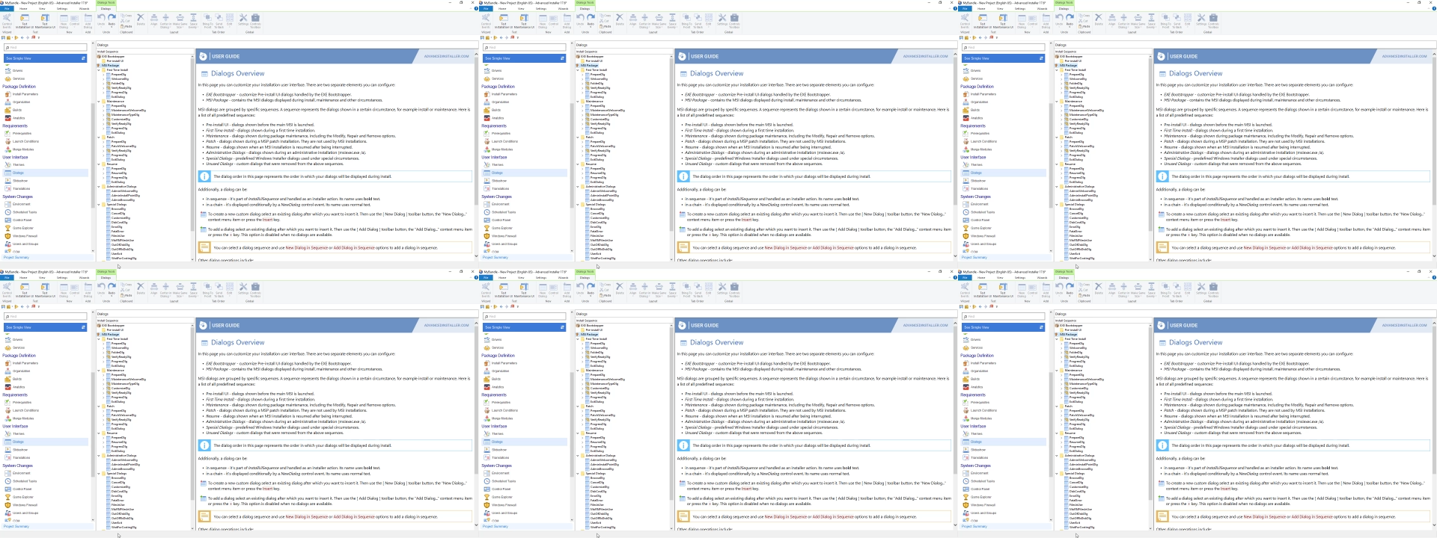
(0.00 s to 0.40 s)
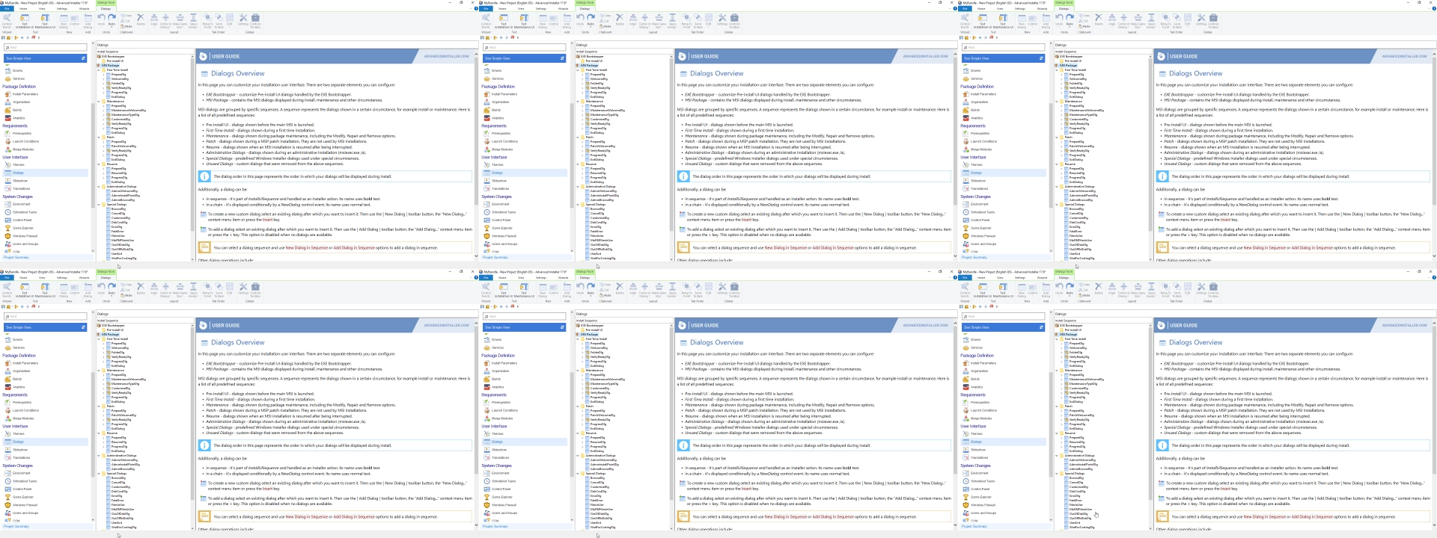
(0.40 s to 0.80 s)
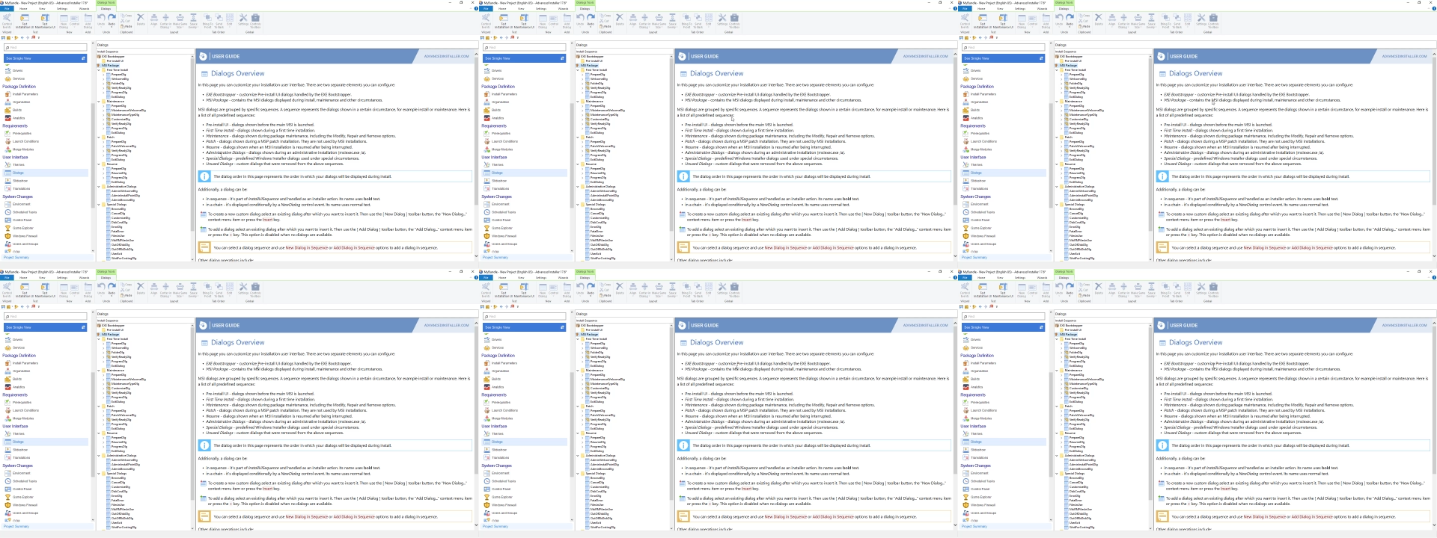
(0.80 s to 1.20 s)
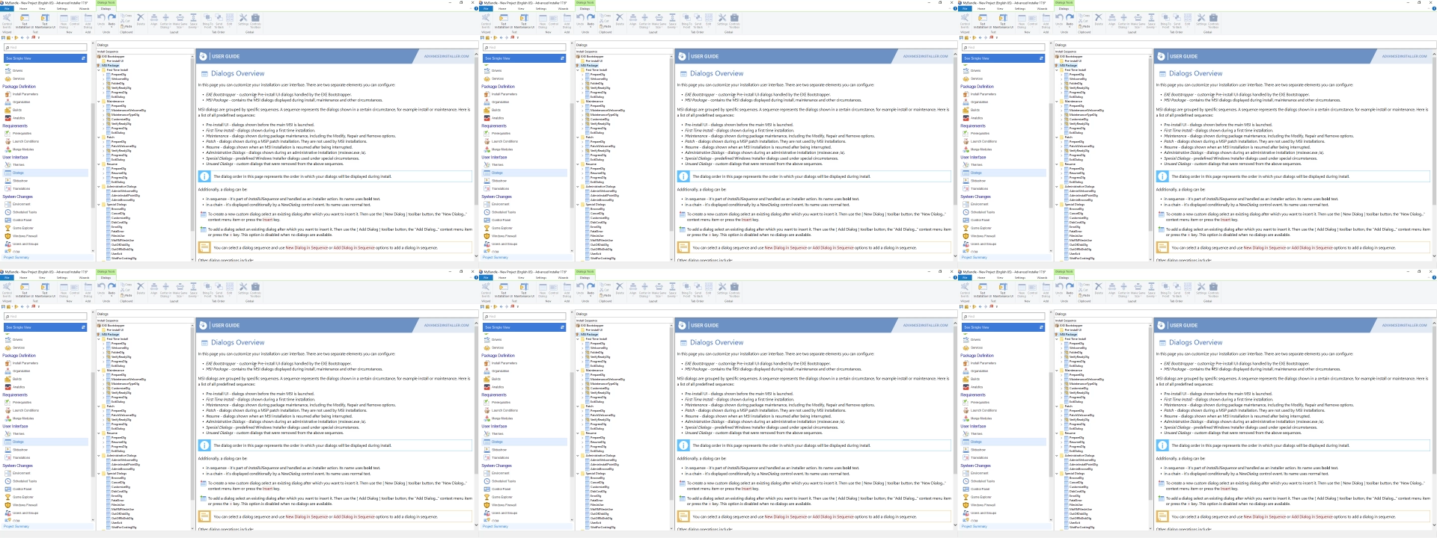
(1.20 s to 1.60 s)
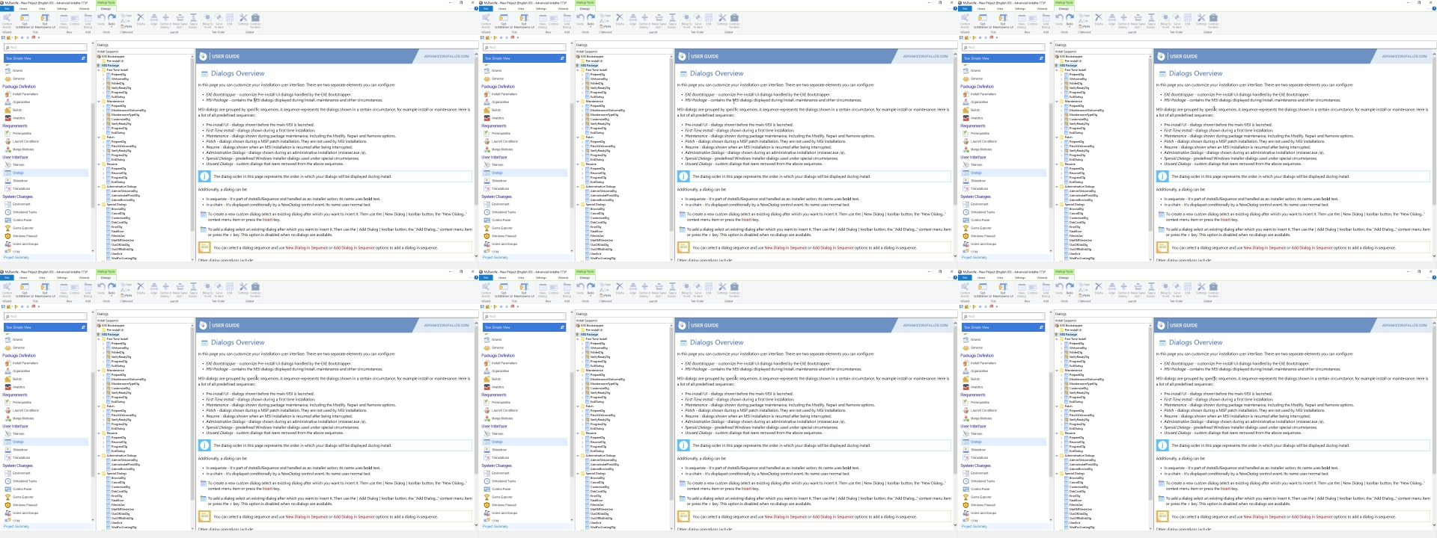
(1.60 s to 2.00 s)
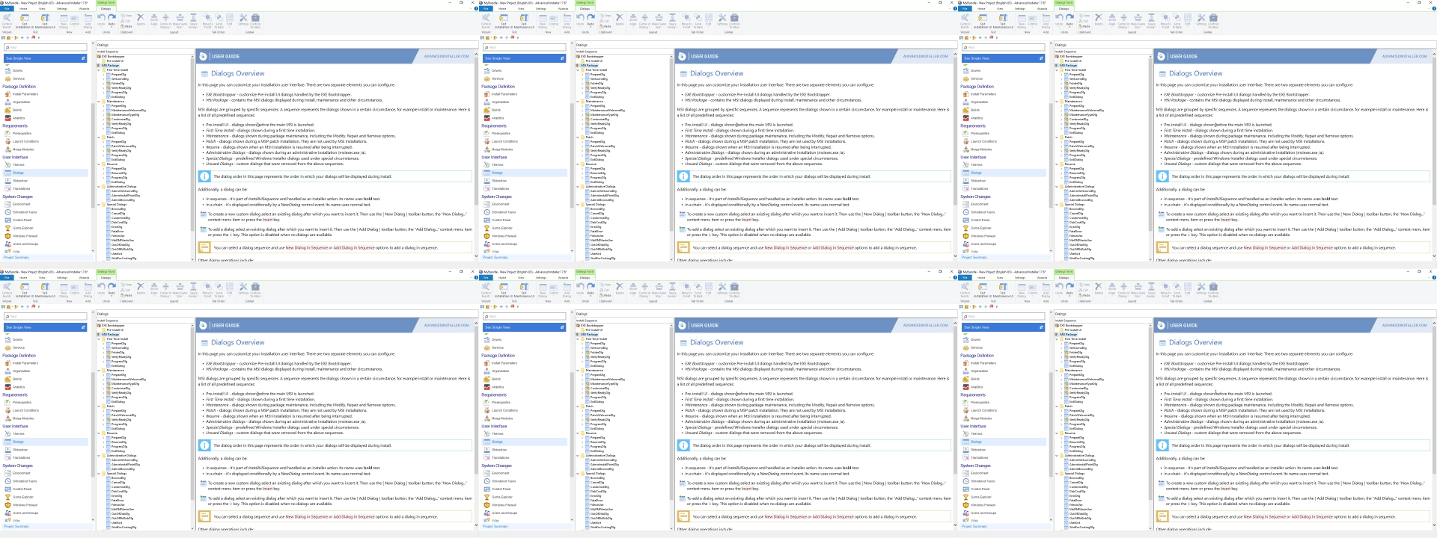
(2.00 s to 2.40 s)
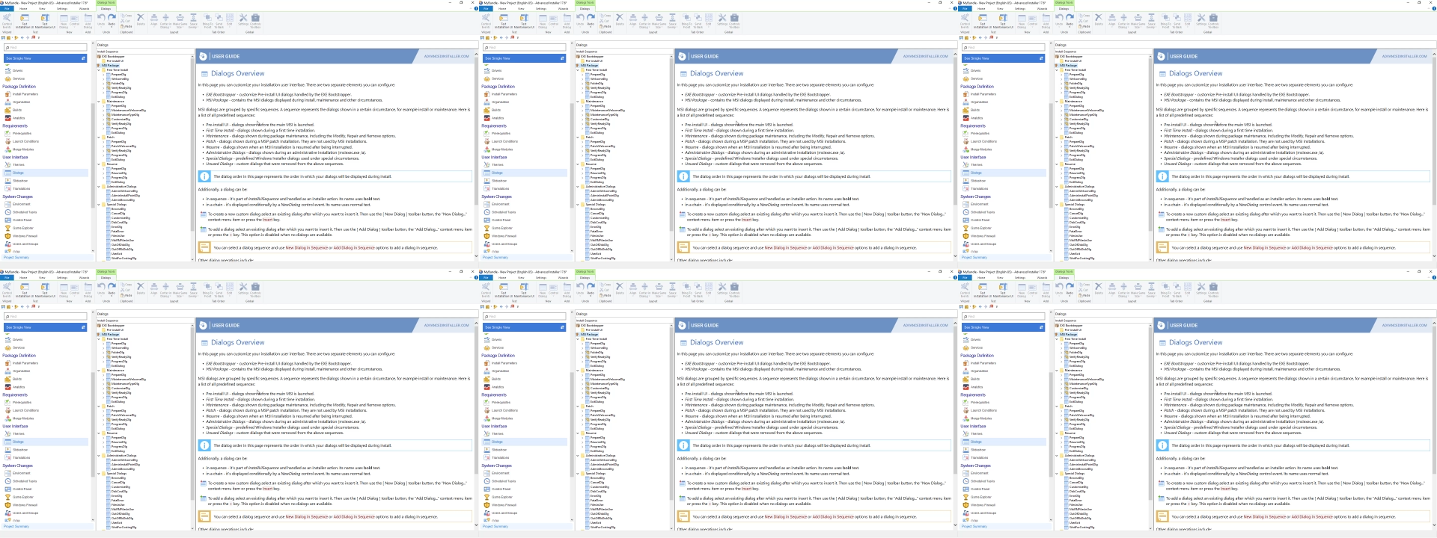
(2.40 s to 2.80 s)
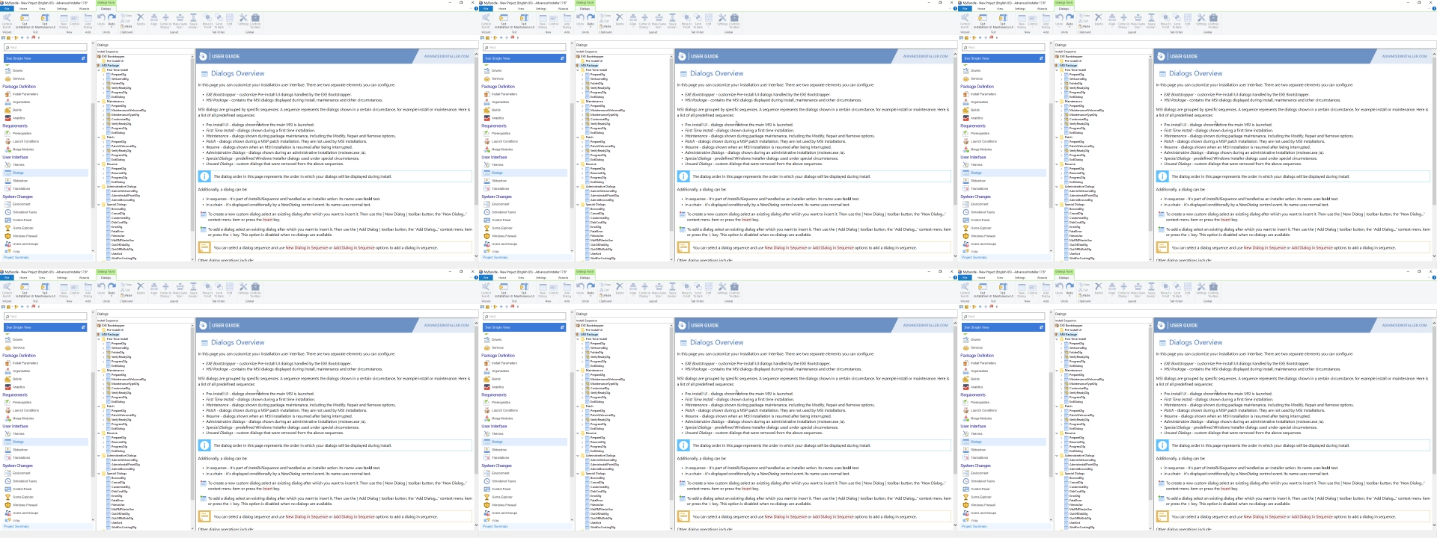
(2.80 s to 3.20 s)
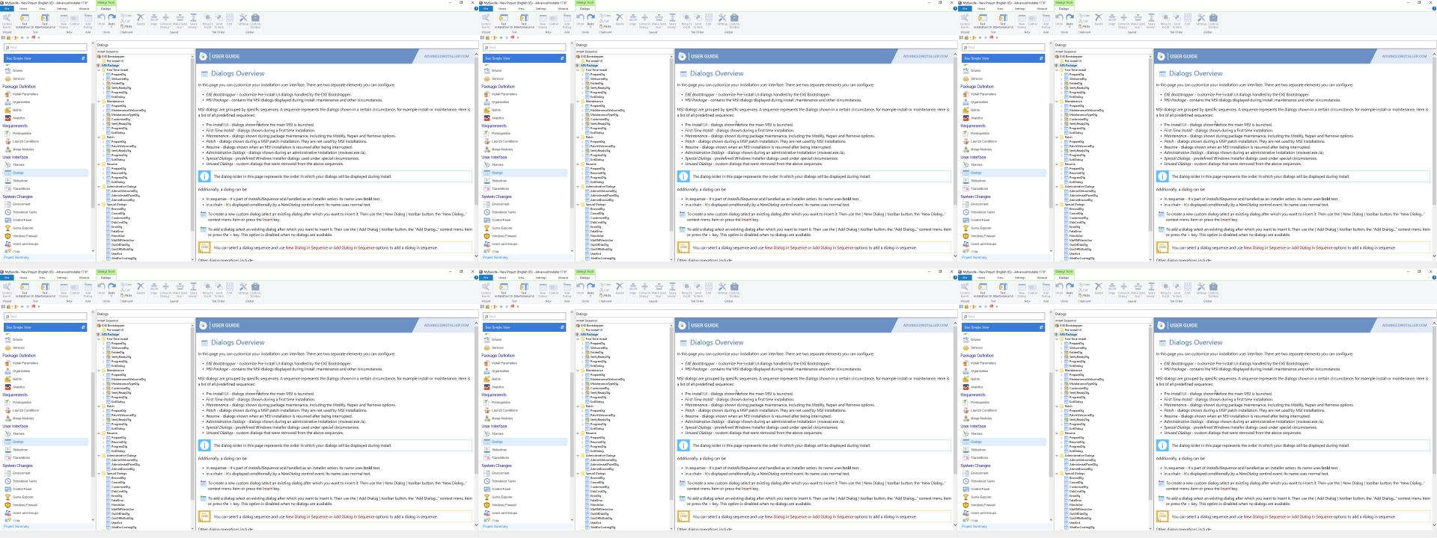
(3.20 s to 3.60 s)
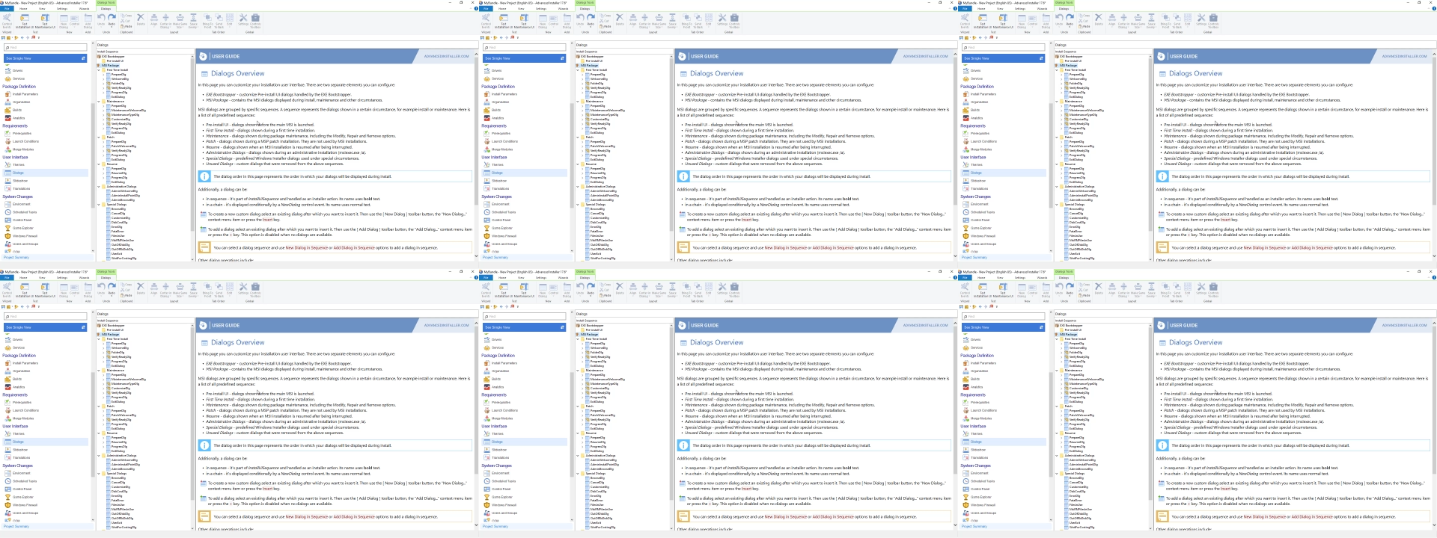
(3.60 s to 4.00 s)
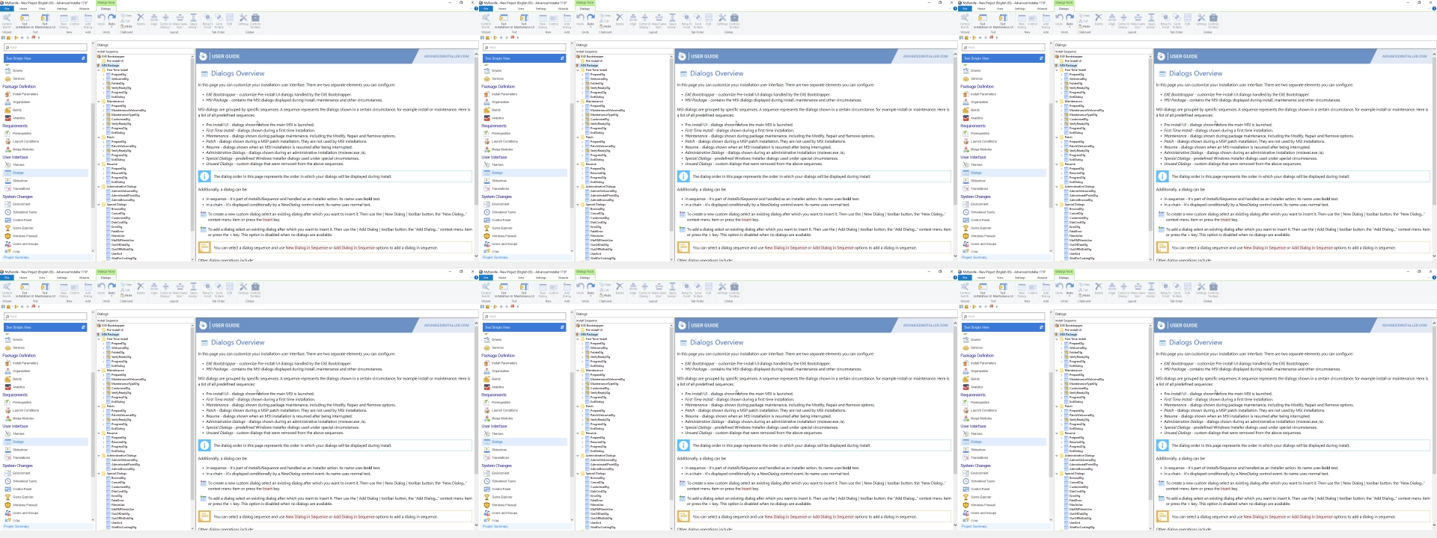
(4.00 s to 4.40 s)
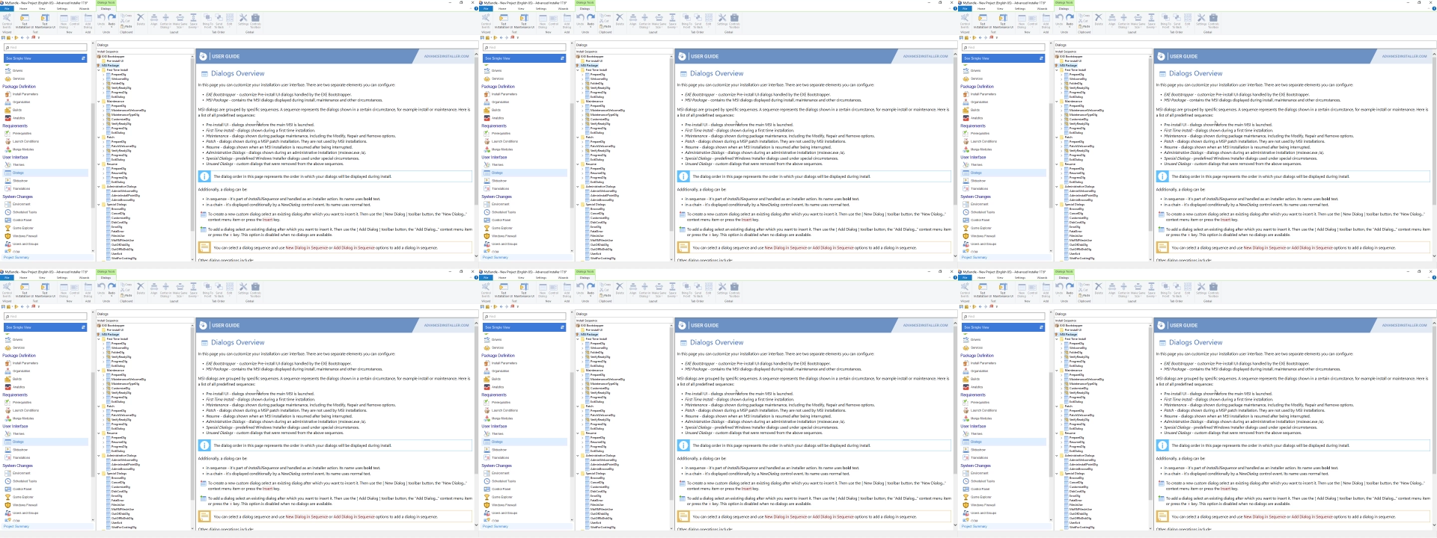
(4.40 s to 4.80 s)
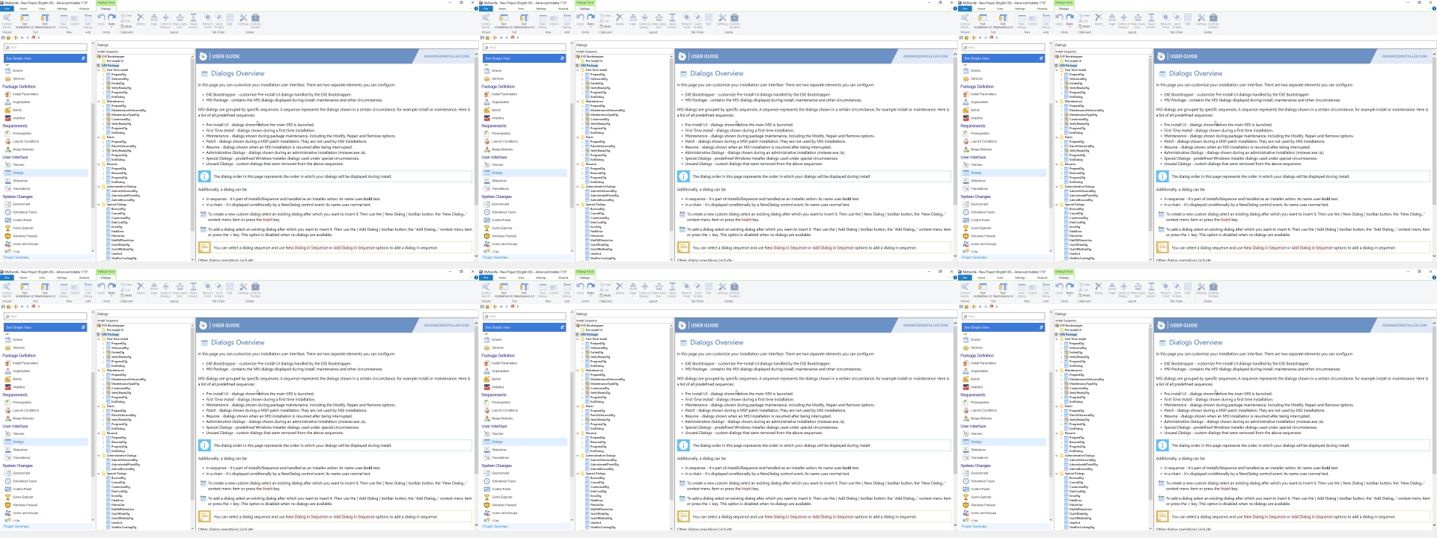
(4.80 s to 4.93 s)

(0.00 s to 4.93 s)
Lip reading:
Nobody's mouth can be seen.